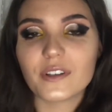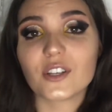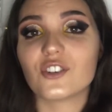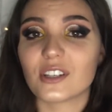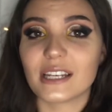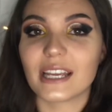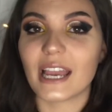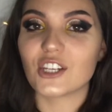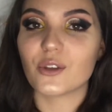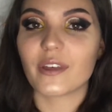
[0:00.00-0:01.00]
so just in
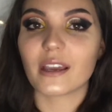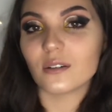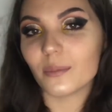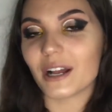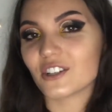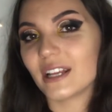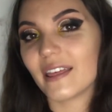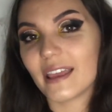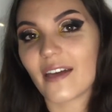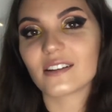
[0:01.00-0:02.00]
case you think, oh,
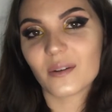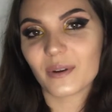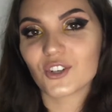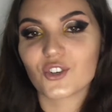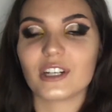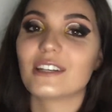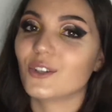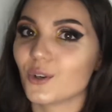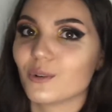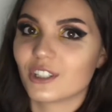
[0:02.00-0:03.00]
actually, yeah, that's up my street, you
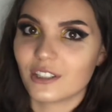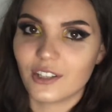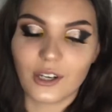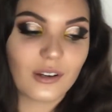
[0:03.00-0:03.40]
can watch it too.